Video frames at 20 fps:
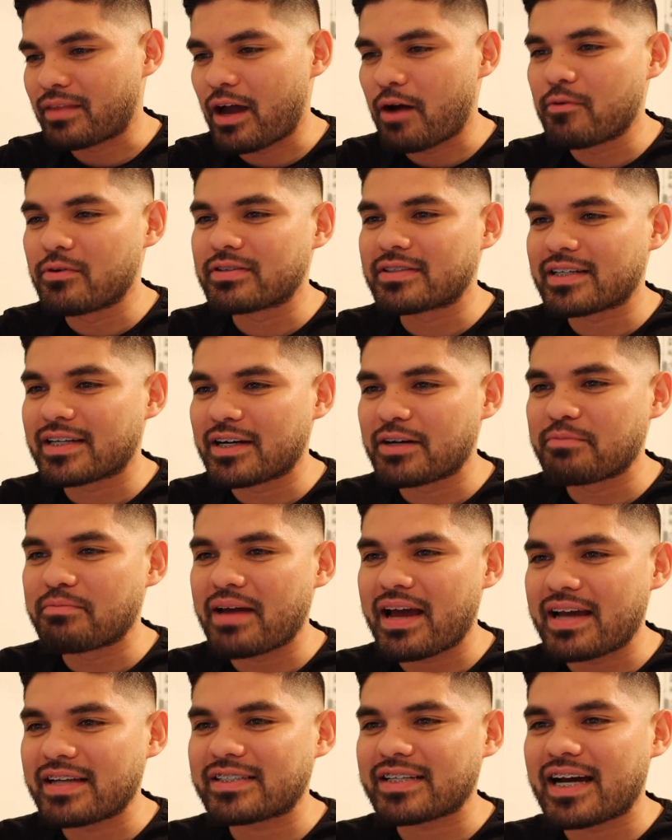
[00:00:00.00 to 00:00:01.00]
That was a good
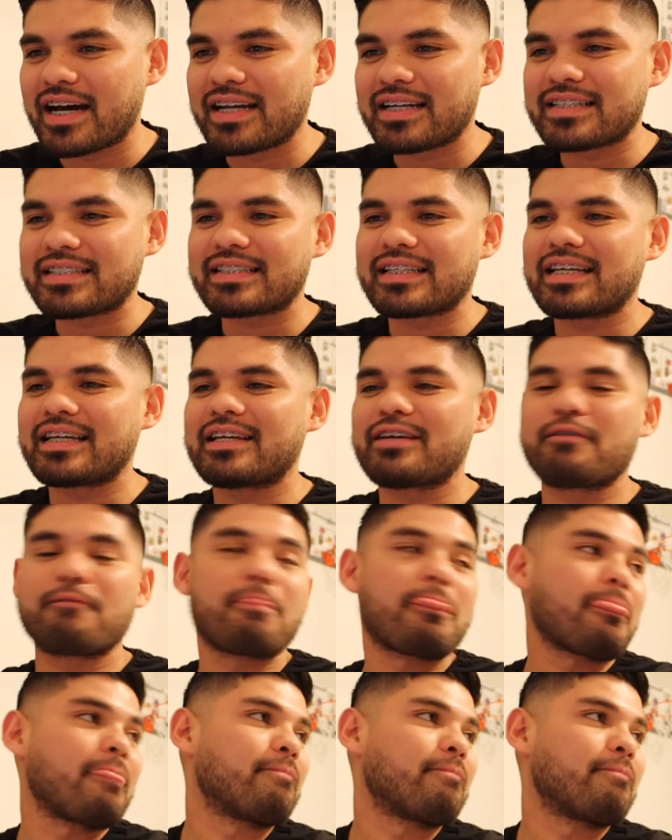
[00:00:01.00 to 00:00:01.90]
match, honestly.